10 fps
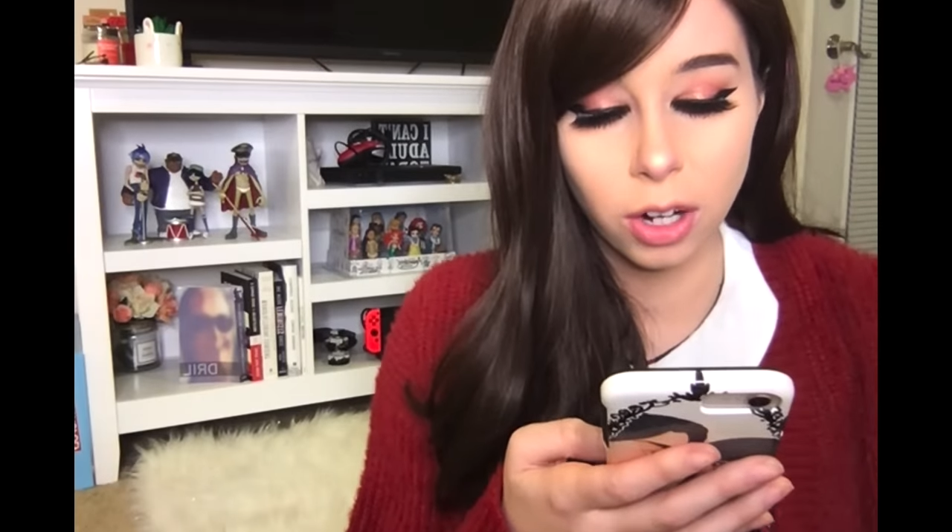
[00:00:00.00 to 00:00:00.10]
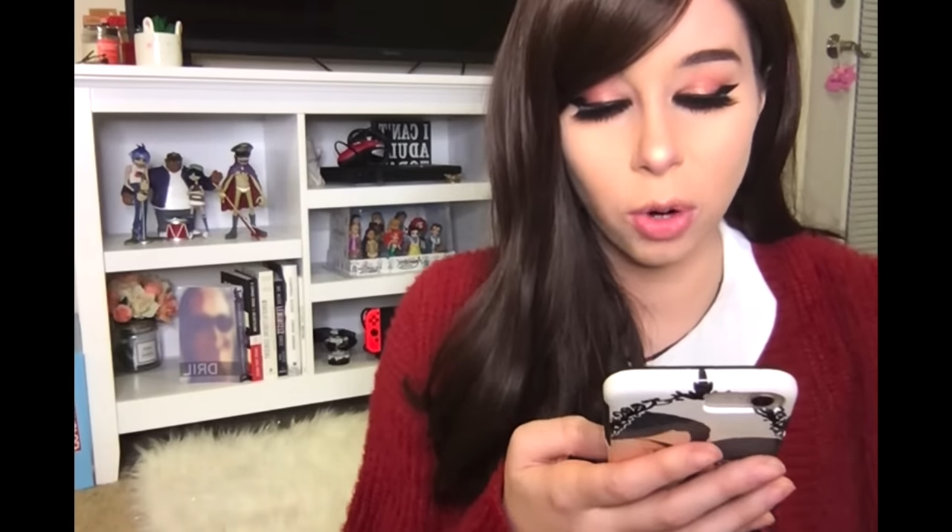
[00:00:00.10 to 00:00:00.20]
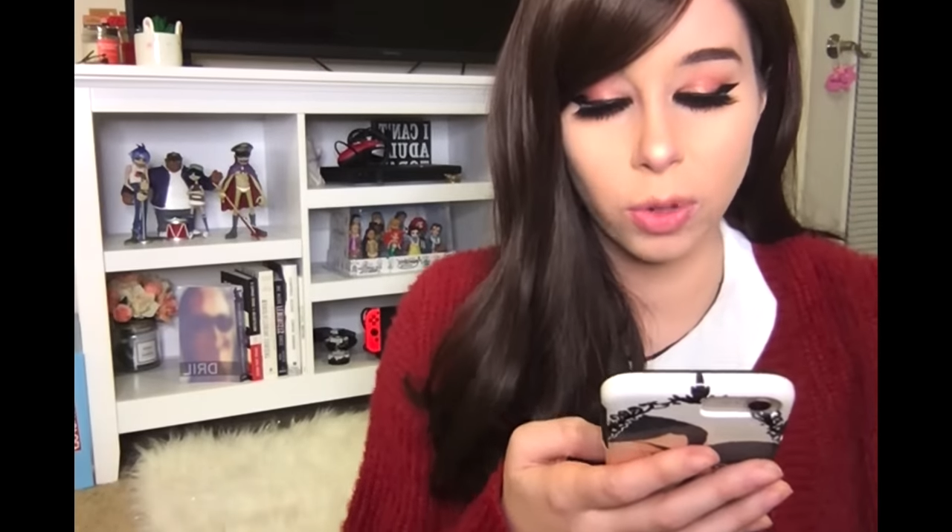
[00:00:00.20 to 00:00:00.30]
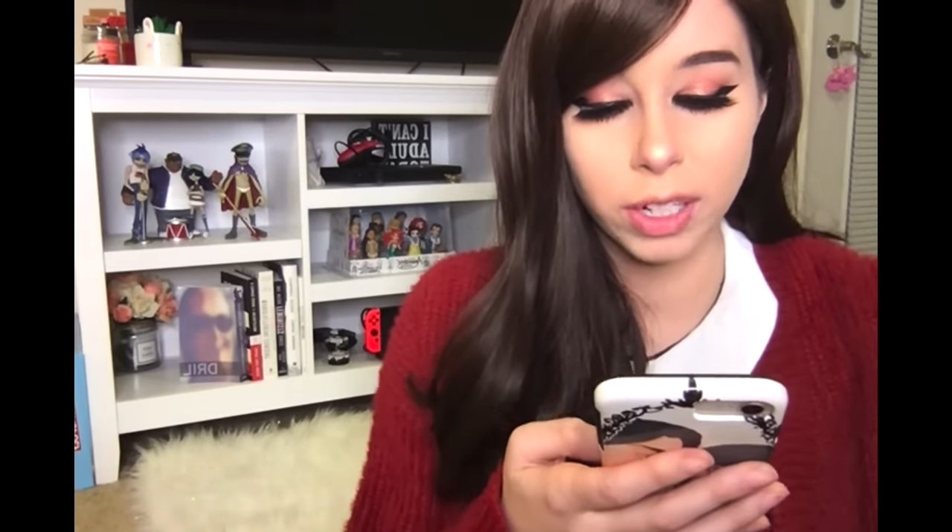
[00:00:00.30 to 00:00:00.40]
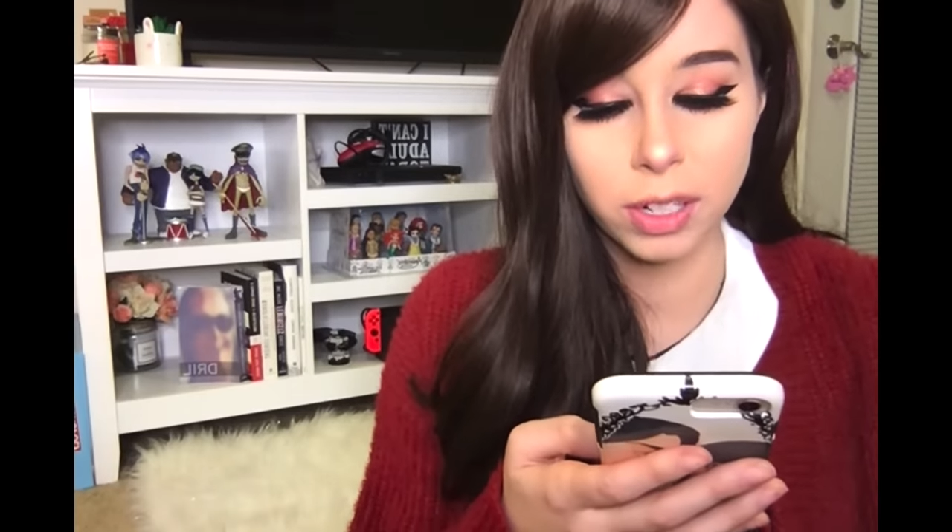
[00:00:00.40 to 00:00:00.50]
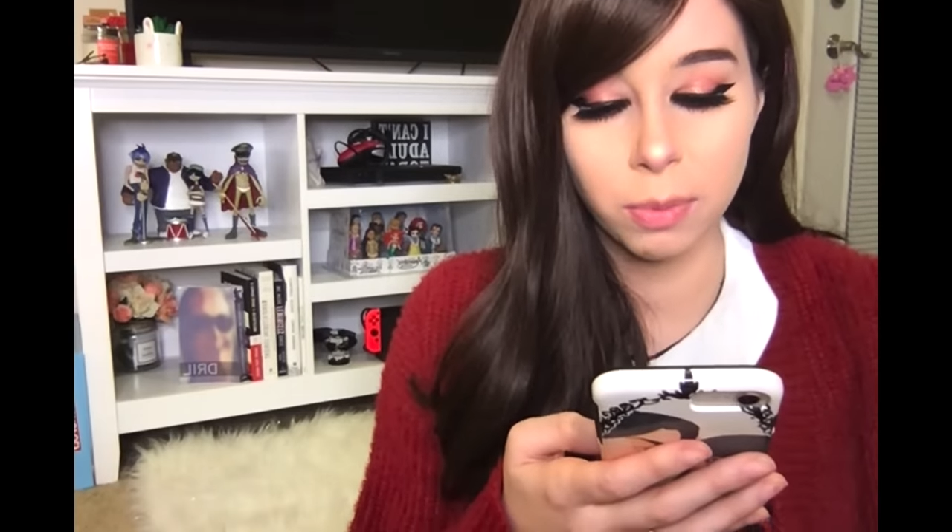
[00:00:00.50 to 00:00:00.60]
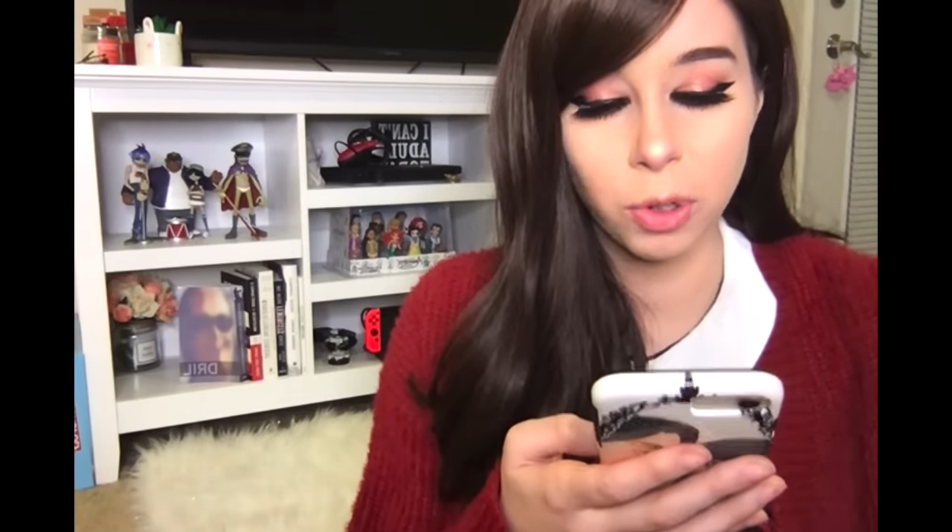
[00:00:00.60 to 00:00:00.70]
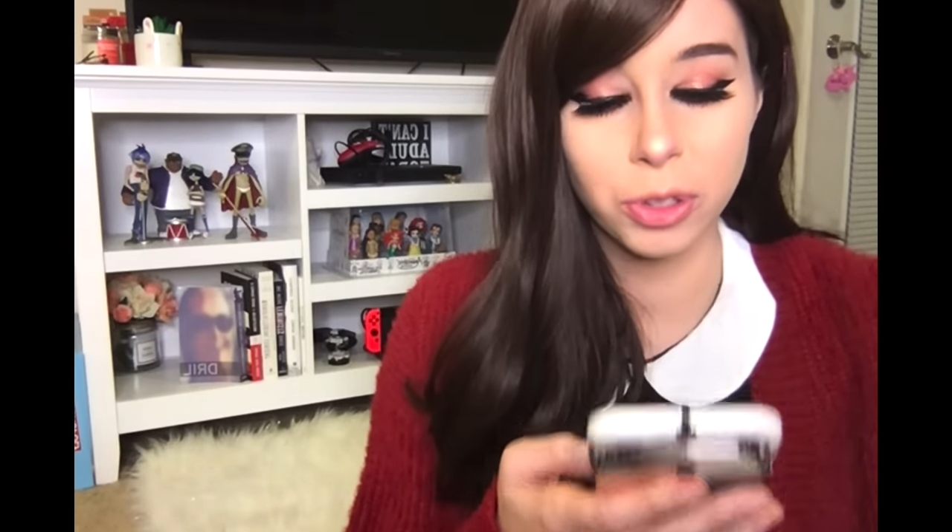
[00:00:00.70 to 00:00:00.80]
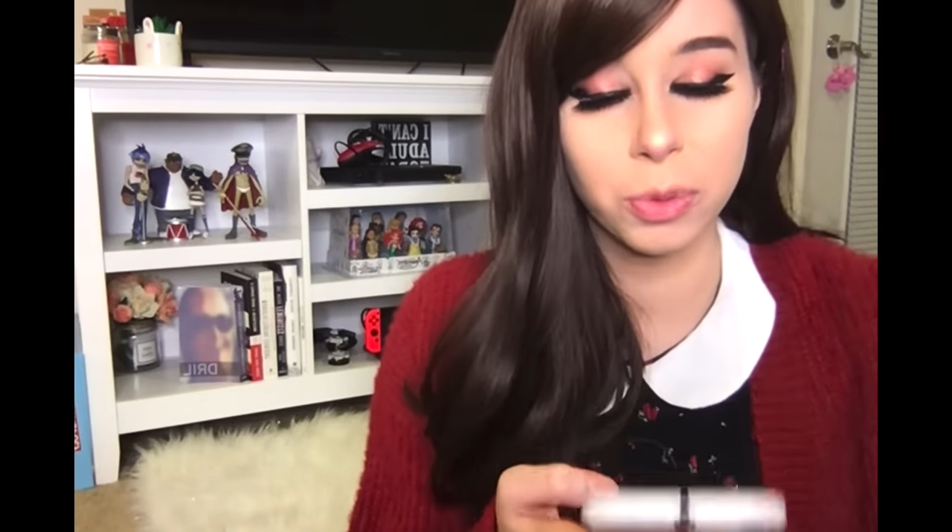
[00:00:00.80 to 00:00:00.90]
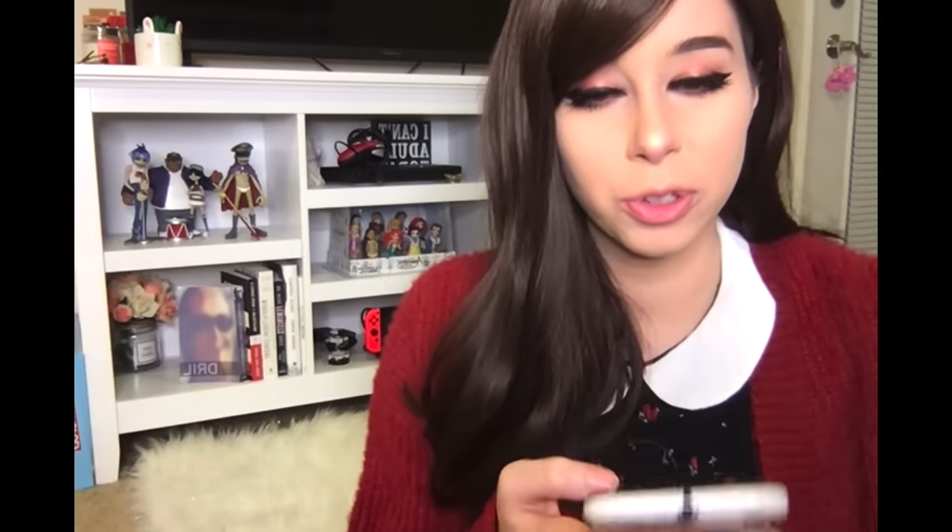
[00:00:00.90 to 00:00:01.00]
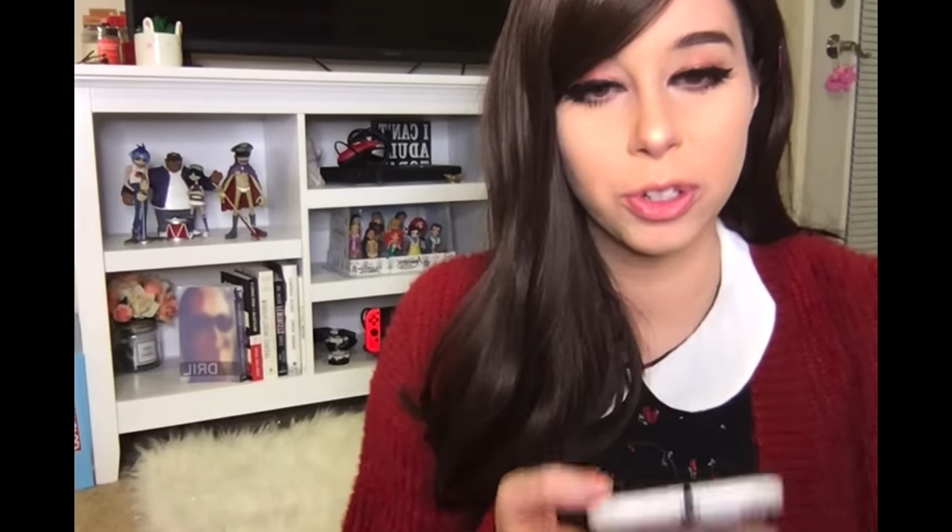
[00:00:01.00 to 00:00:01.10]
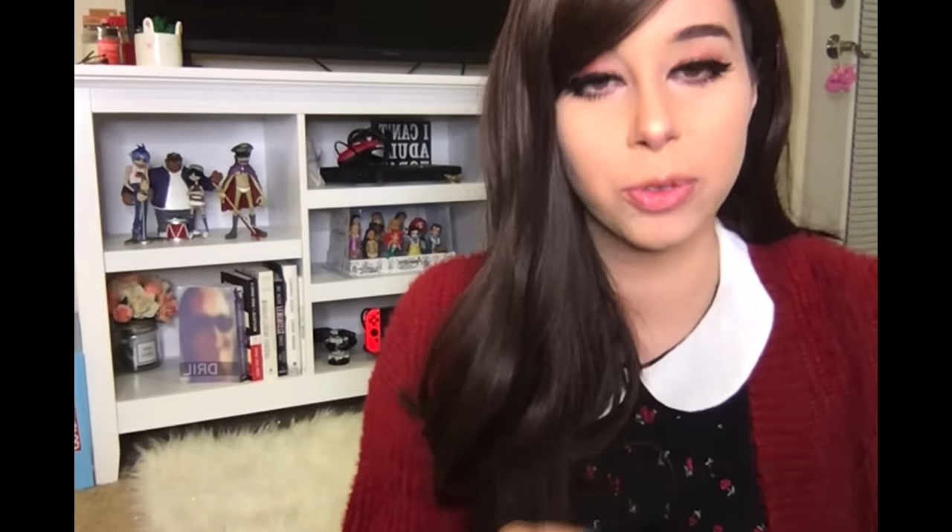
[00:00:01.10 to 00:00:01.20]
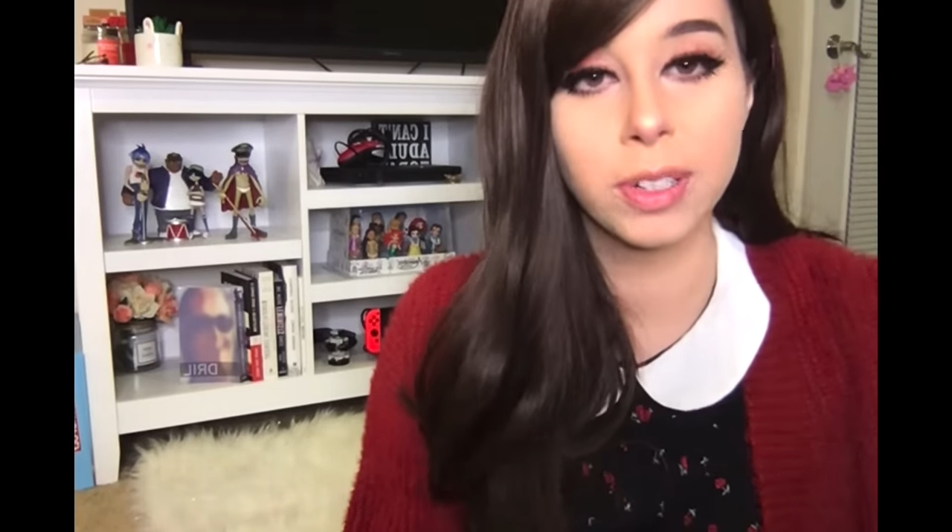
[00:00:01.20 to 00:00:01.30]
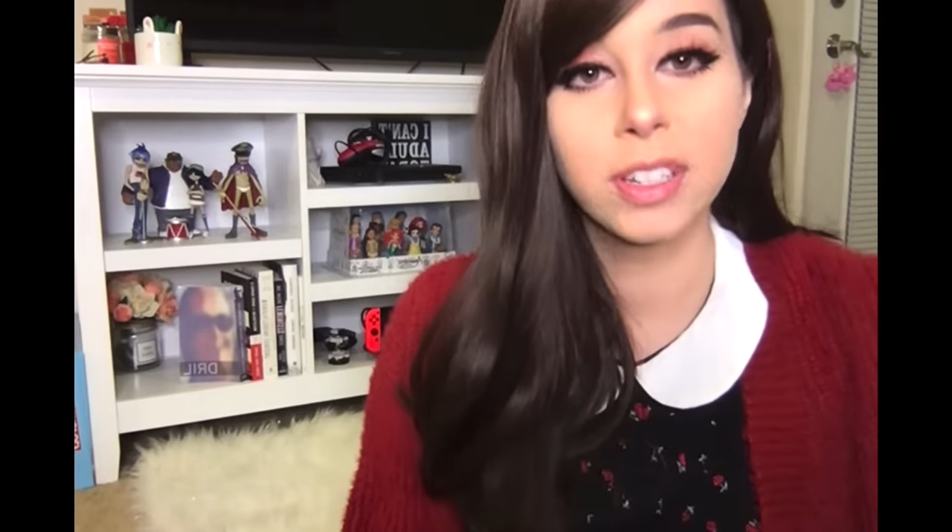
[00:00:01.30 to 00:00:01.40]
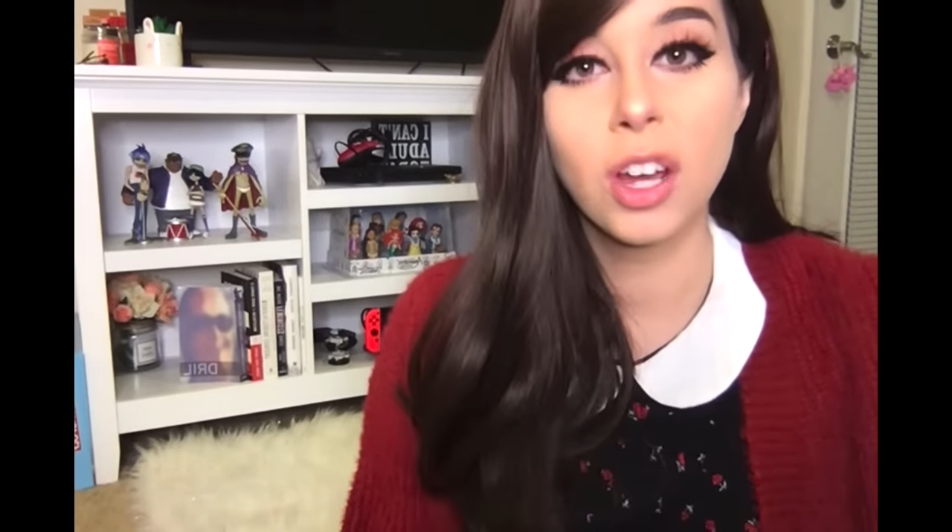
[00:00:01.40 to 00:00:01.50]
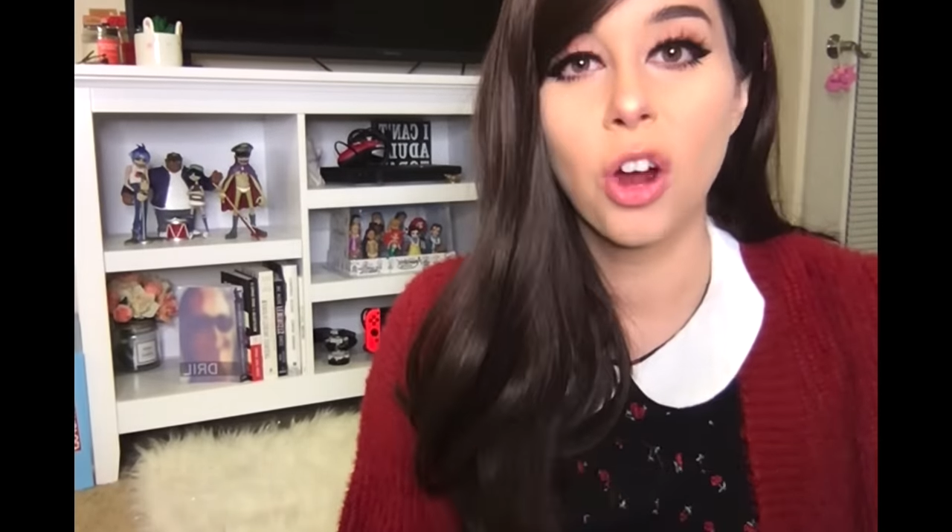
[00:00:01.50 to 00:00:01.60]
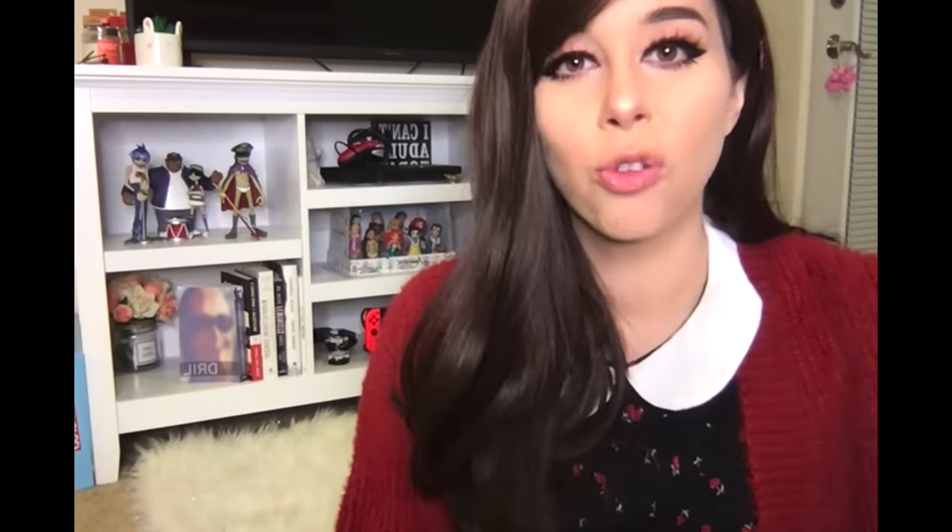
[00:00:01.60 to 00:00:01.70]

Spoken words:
according to multiple students.